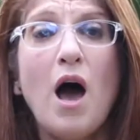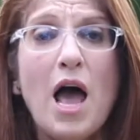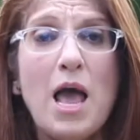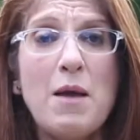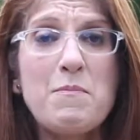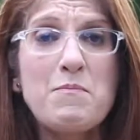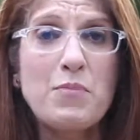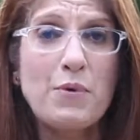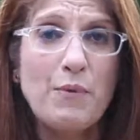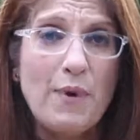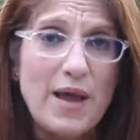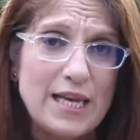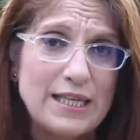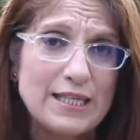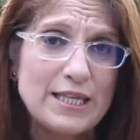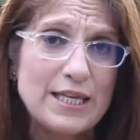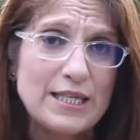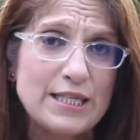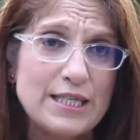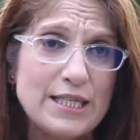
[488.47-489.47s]
embrace
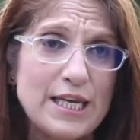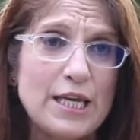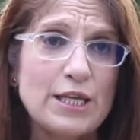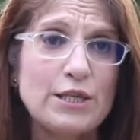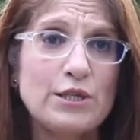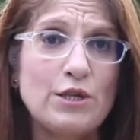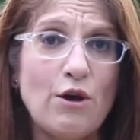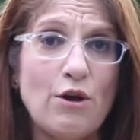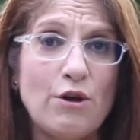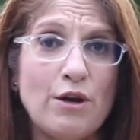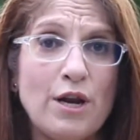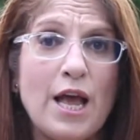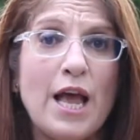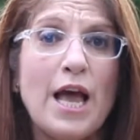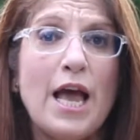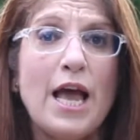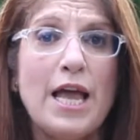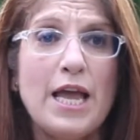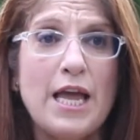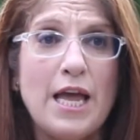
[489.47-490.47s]
the season
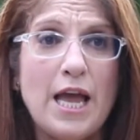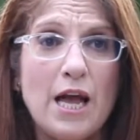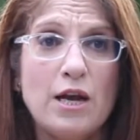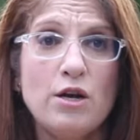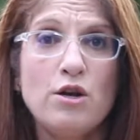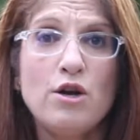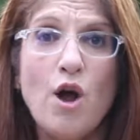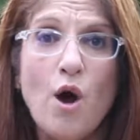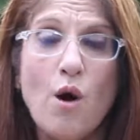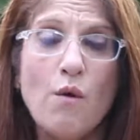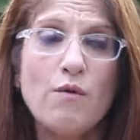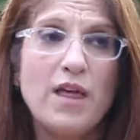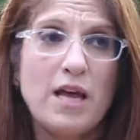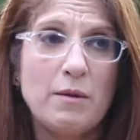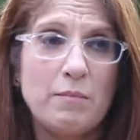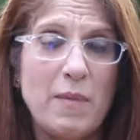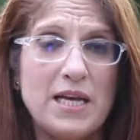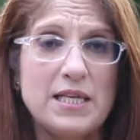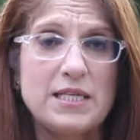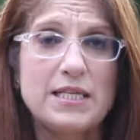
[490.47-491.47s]
and know
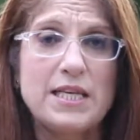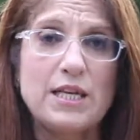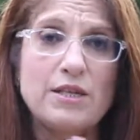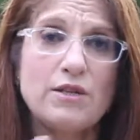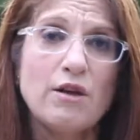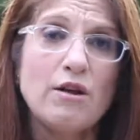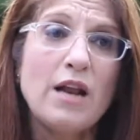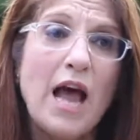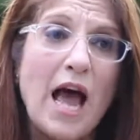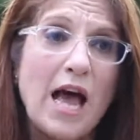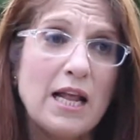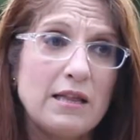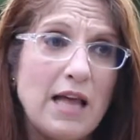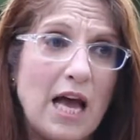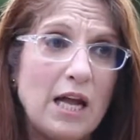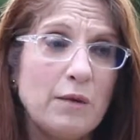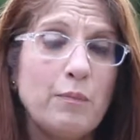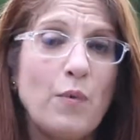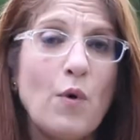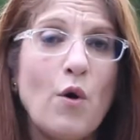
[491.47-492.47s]
that my season at
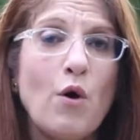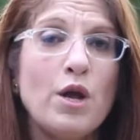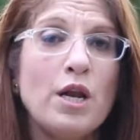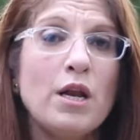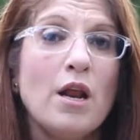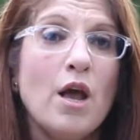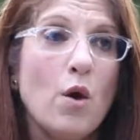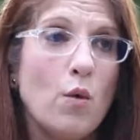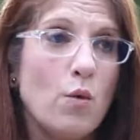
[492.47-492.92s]
that point